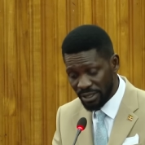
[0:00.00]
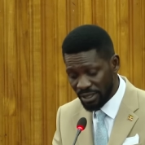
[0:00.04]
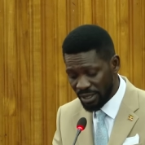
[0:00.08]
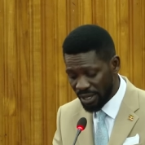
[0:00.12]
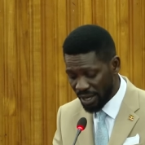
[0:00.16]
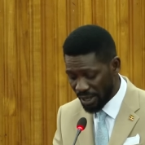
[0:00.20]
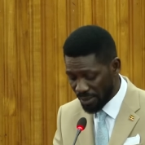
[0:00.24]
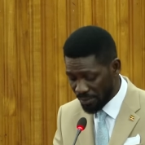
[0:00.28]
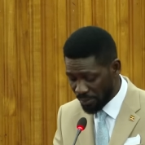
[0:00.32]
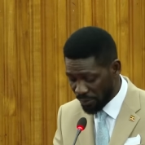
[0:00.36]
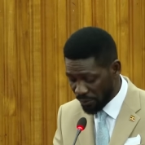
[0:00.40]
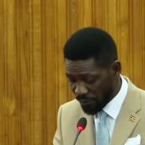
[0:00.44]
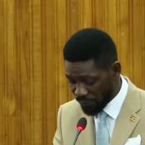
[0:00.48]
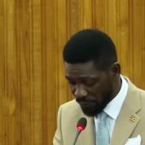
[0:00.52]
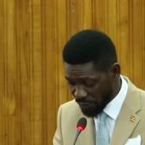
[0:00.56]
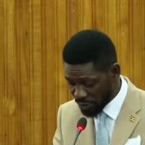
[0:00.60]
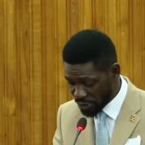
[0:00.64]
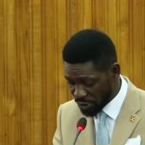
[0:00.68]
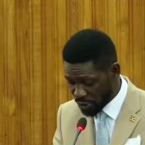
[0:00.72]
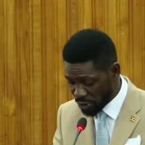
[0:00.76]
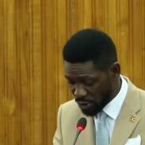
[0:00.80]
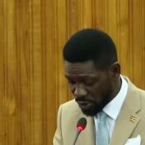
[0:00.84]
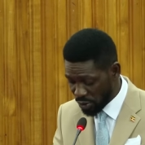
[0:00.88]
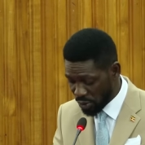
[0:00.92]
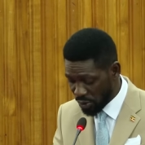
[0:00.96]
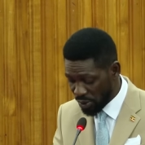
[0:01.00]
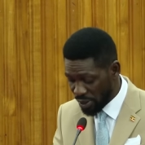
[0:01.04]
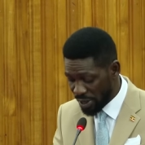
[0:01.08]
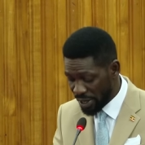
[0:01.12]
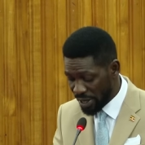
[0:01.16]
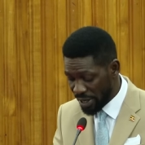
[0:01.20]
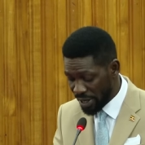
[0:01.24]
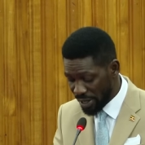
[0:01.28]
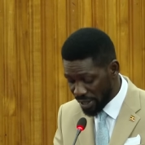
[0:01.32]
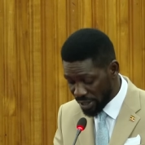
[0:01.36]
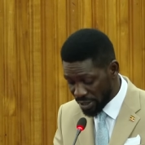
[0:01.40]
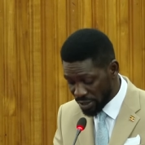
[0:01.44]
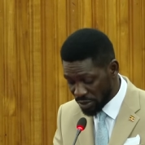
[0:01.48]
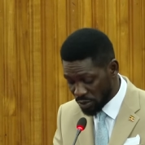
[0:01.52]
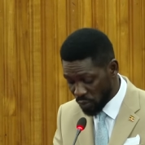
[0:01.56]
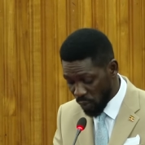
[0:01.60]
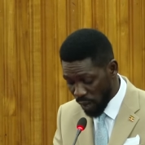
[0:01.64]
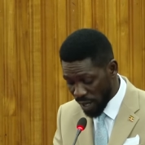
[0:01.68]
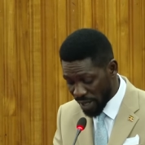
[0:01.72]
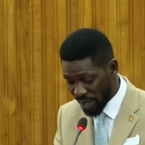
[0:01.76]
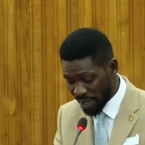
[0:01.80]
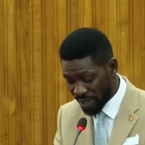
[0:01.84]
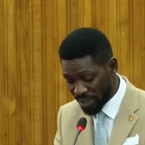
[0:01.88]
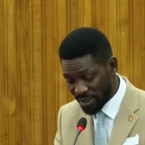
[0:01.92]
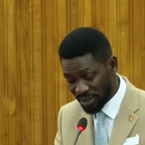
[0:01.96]
and professional health
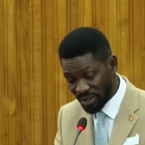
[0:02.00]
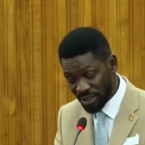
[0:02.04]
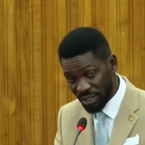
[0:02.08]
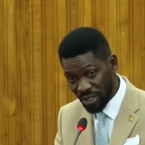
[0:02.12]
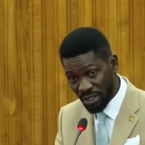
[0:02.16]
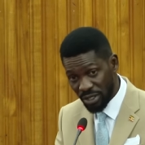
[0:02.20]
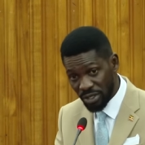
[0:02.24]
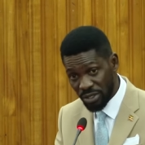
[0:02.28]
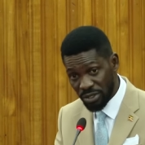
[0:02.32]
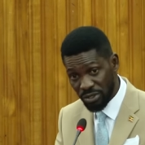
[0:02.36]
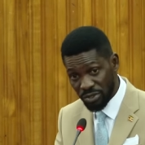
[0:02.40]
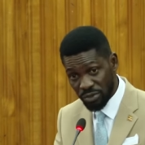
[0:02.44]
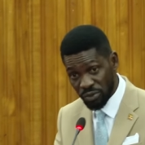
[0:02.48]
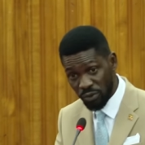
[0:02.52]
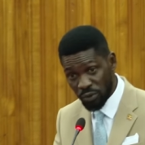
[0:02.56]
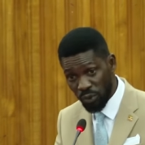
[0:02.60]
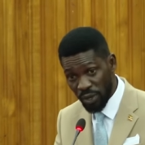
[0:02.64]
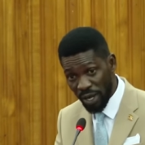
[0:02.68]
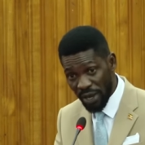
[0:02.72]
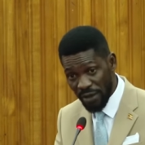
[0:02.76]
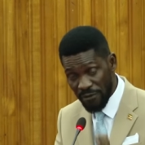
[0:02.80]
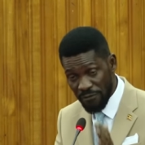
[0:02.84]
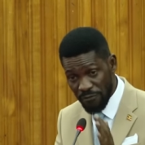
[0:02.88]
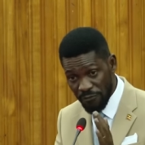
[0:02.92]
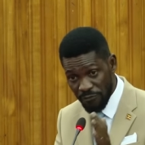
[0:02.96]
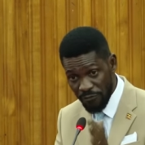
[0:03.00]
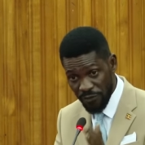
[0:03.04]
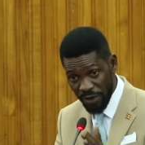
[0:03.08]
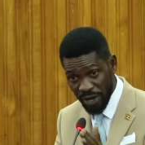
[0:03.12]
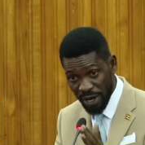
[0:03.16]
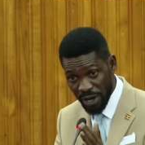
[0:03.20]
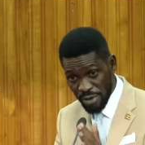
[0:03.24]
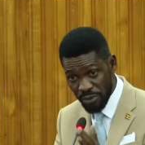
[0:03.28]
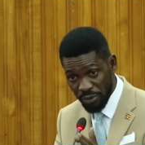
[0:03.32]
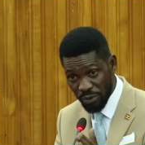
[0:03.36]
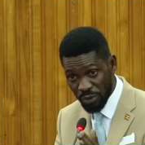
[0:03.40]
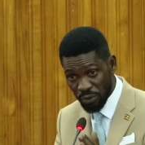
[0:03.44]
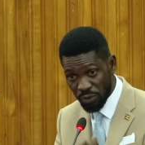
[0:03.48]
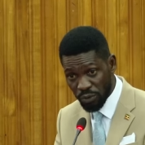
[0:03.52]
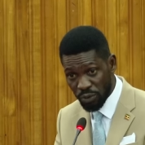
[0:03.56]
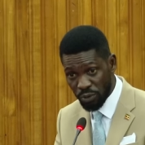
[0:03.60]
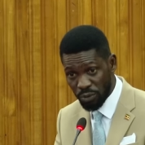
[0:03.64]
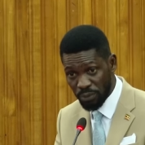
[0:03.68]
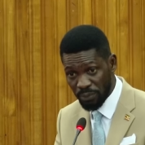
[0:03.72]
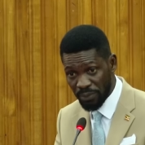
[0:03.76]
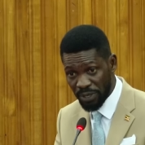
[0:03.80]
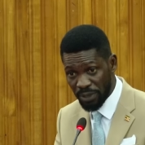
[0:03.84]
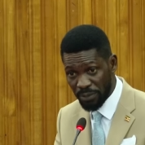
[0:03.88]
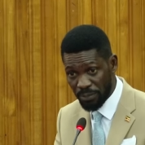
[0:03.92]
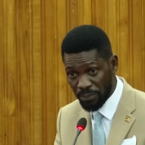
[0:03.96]
workers through a fair
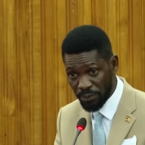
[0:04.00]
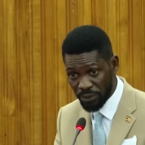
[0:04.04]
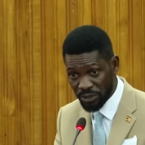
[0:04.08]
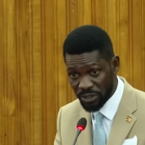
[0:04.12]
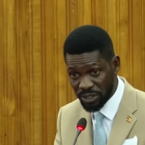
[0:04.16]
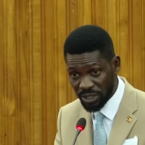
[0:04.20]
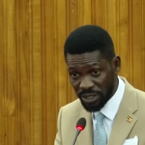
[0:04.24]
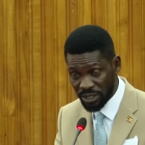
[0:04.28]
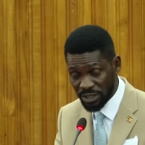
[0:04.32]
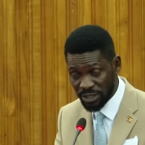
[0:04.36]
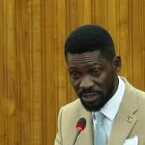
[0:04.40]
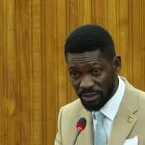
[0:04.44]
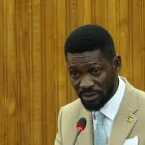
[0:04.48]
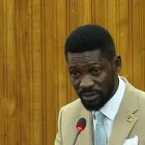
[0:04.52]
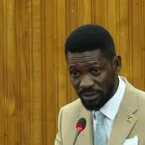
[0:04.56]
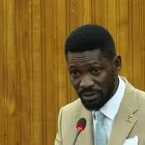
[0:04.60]
recruitment process